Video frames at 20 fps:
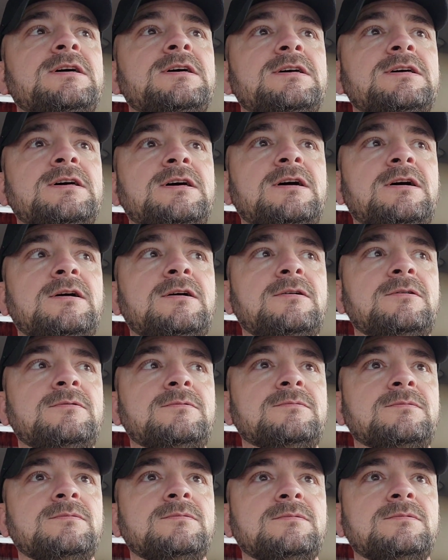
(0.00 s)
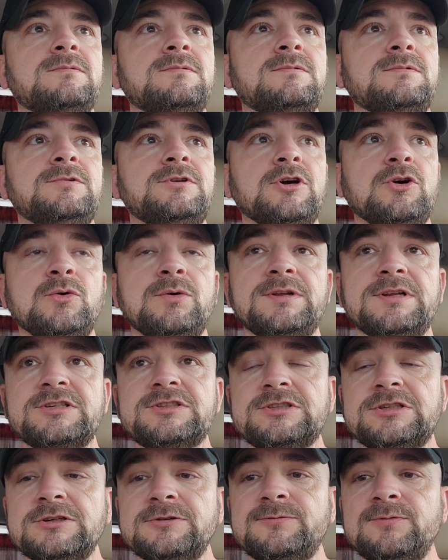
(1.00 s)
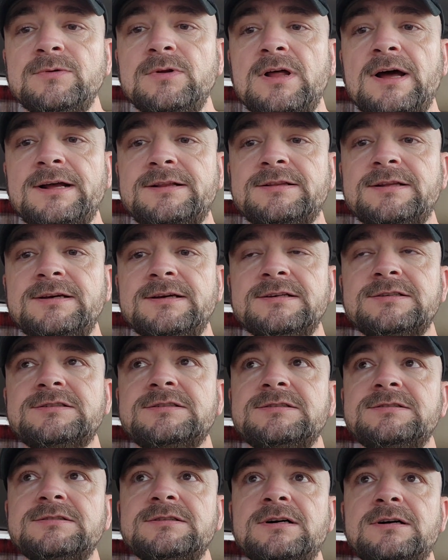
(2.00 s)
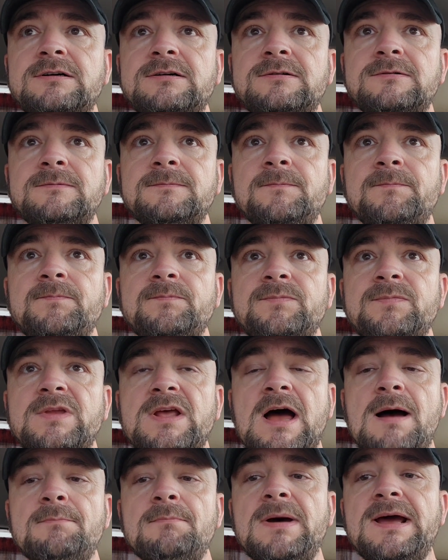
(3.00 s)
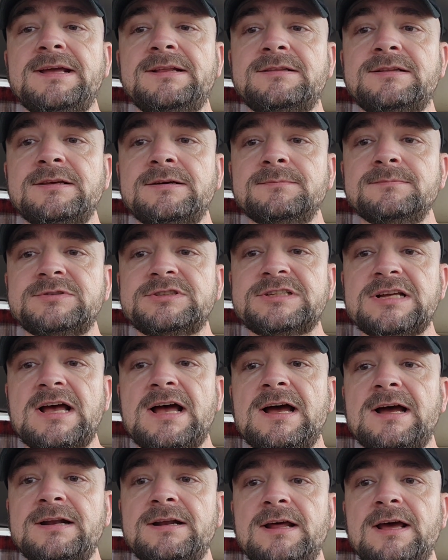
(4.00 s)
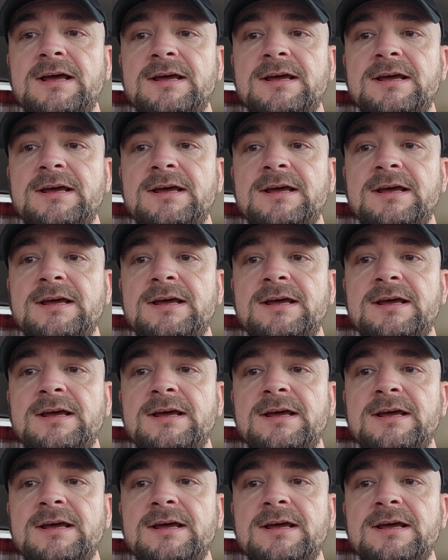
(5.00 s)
doing this stuff like this, I make them sign